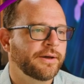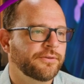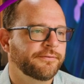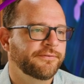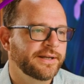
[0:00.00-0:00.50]

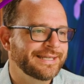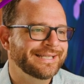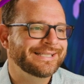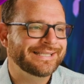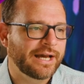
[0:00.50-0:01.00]
the fund
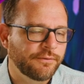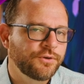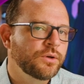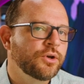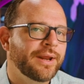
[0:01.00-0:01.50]
itself,
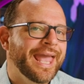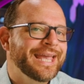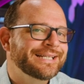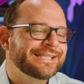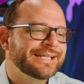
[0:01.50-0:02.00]
you can go to
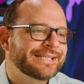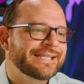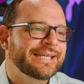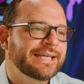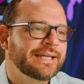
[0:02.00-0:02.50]

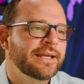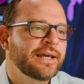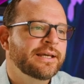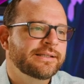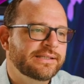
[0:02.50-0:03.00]

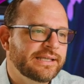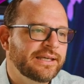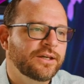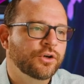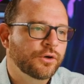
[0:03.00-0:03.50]

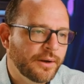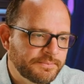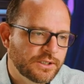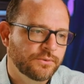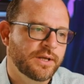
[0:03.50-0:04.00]

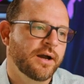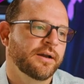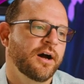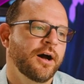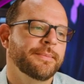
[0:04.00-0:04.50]

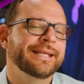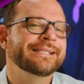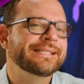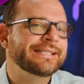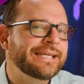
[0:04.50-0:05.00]
a16zcrypto.com and
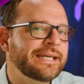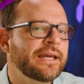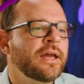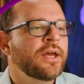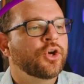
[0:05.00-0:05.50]

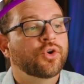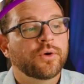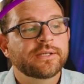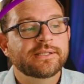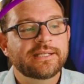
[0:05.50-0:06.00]
see
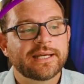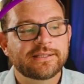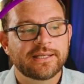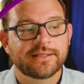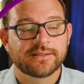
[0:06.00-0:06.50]
Chris
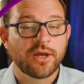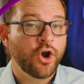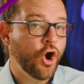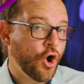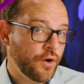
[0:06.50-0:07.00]
Dixon's
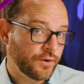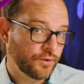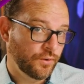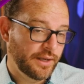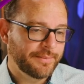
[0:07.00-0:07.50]

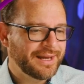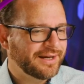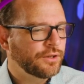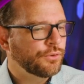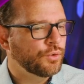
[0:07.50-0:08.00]
article. And I'm not
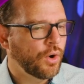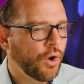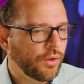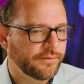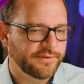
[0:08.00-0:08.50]
going to go through
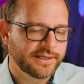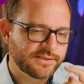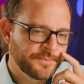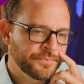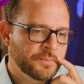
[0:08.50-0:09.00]
all of
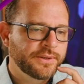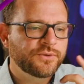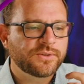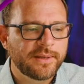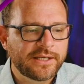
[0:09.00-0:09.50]
this, but
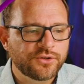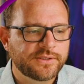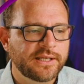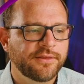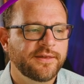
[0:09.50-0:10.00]
there's some
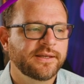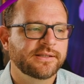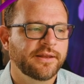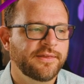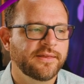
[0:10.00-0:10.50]
interesting things
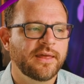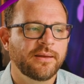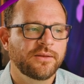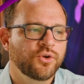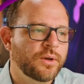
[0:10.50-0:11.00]
that I think
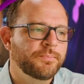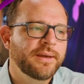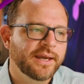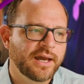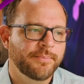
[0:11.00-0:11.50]
you can
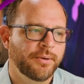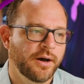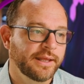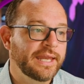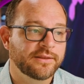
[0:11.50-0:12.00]
pick up
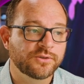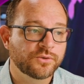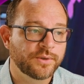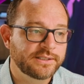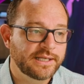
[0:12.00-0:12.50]
on. Again, this
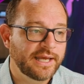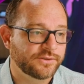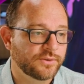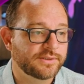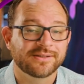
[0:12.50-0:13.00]
was written today,
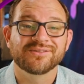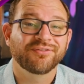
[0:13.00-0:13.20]
so this is as